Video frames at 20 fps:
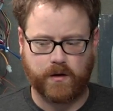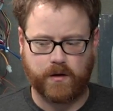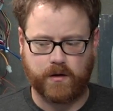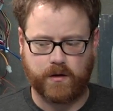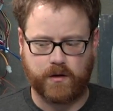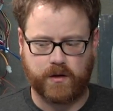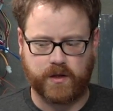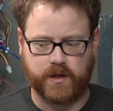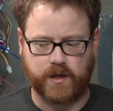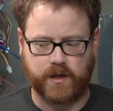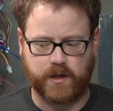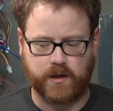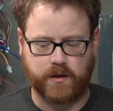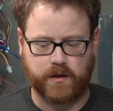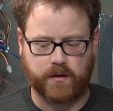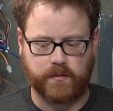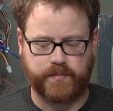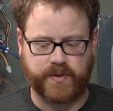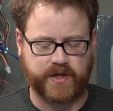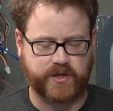
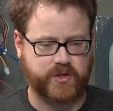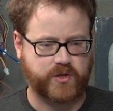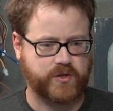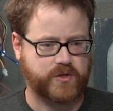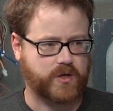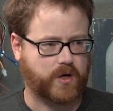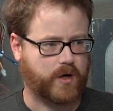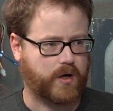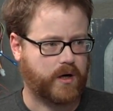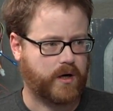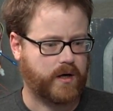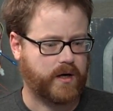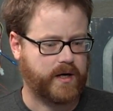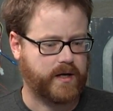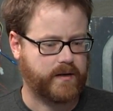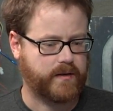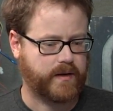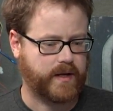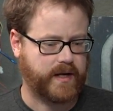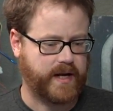the pictures are
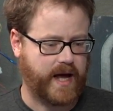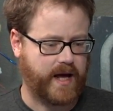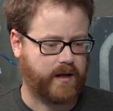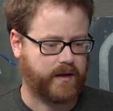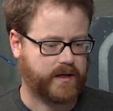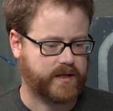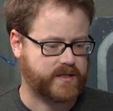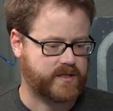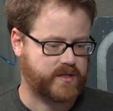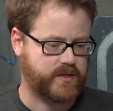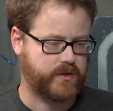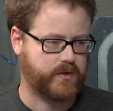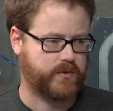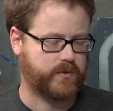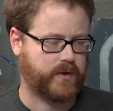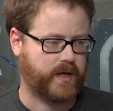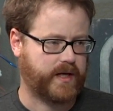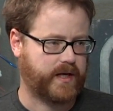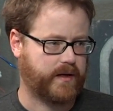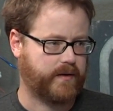analogous
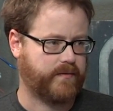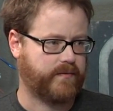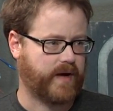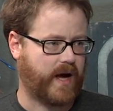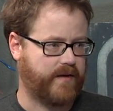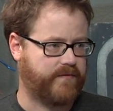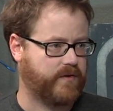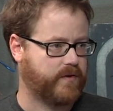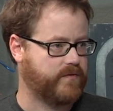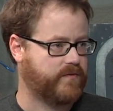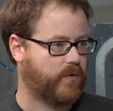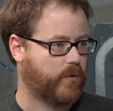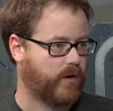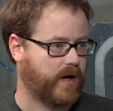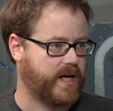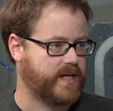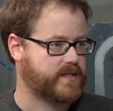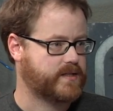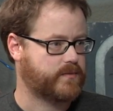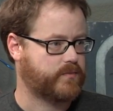to like an iPhone
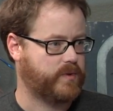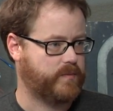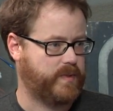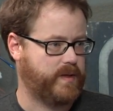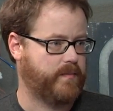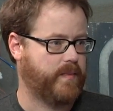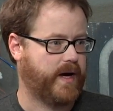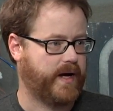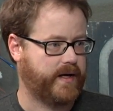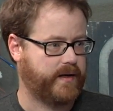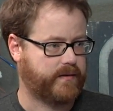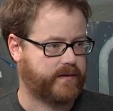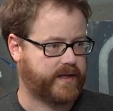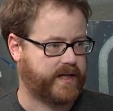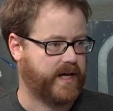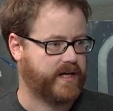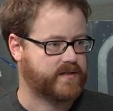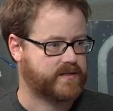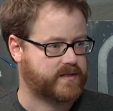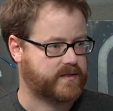four S would be my
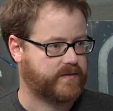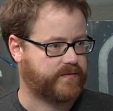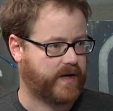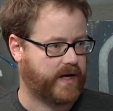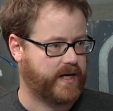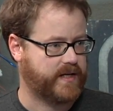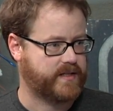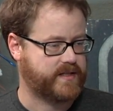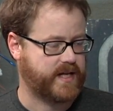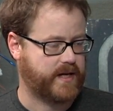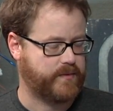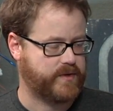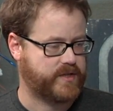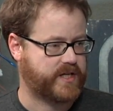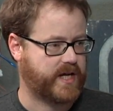guess if I had to say which